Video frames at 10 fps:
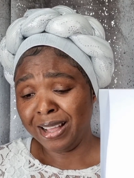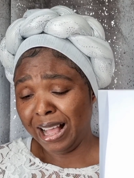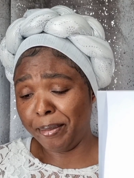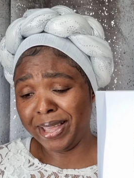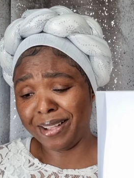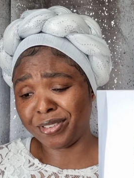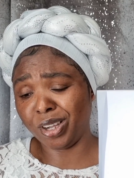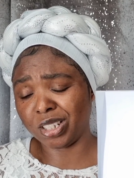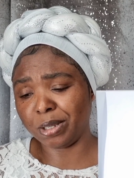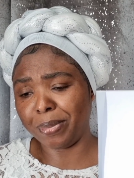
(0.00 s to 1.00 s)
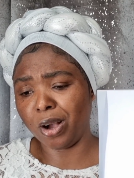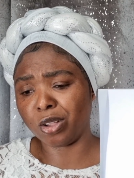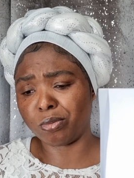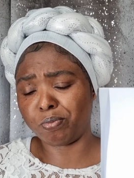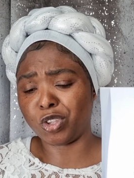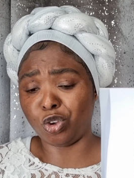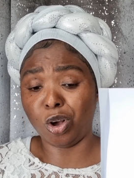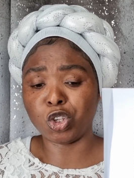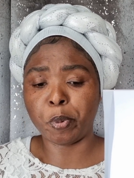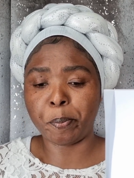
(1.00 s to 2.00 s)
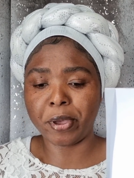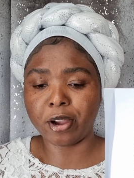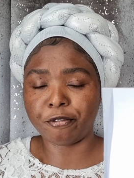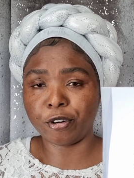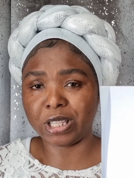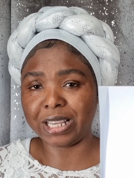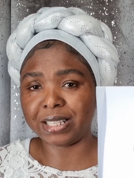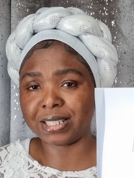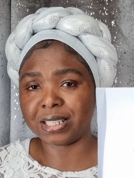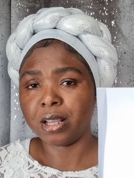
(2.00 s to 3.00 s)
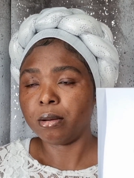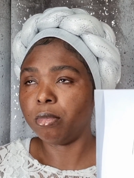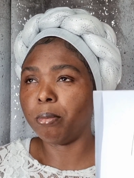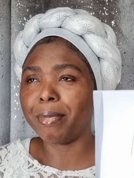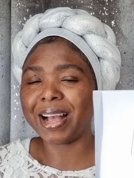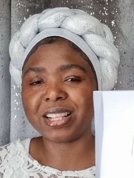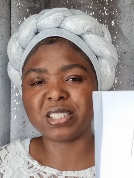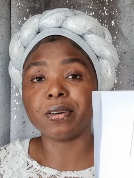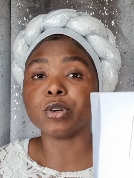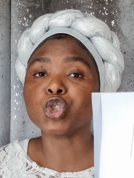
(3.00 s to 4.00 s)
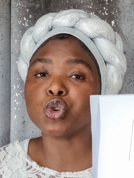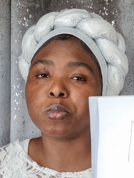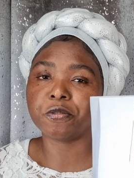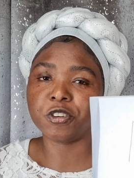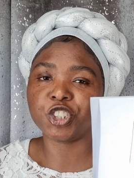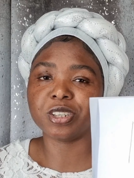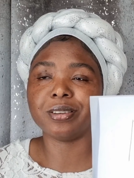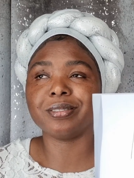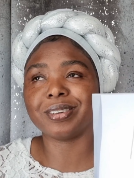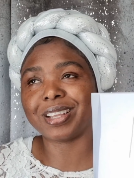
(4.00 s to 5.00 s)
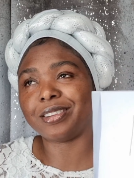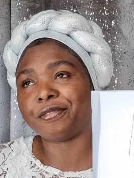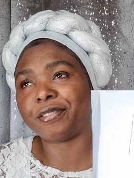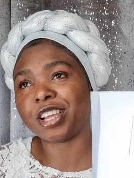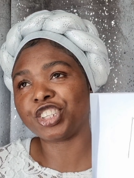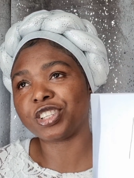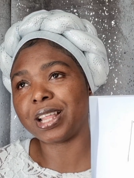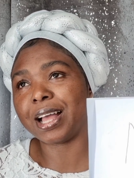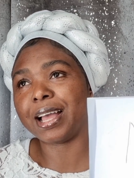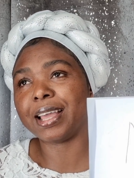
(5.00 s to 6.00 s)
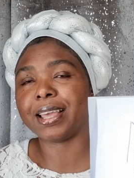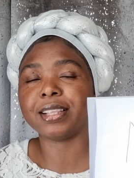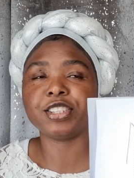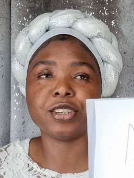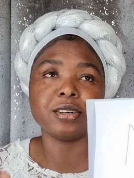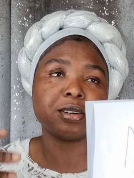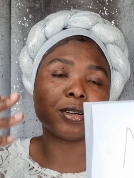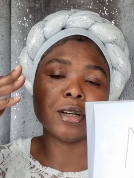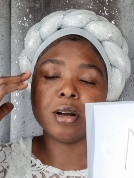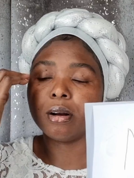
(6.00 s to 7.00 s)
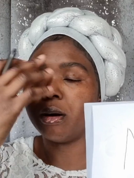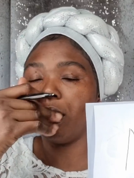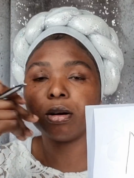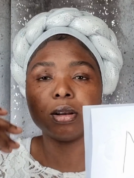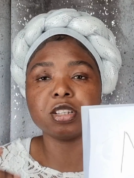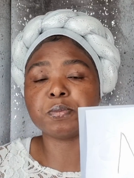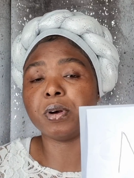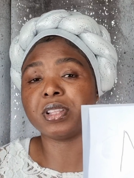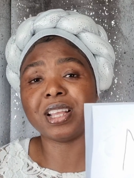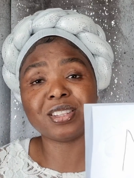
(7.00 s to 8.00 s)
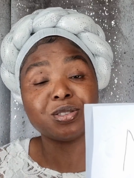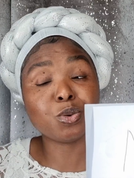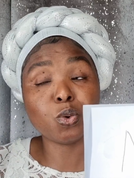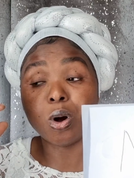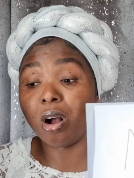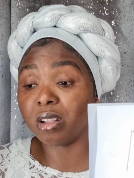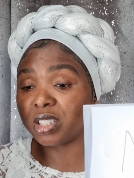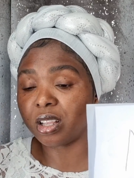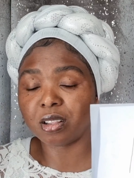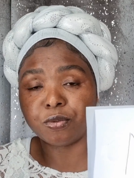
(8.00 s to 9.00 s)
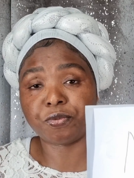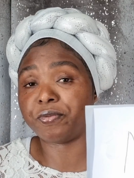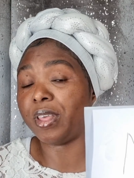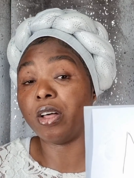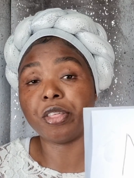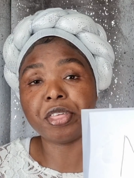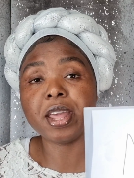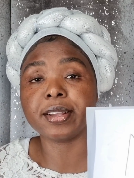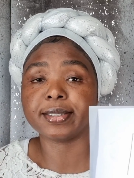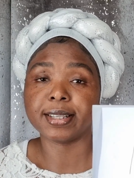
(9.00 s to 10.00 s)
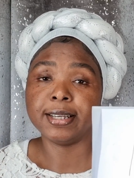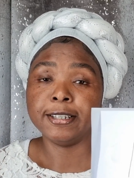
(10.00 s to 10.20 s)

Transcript: I mean, I've talked about how to prepare for this, but mine is very superficial. You know, get your flashlight, get your goggles, but they do all sort of other things.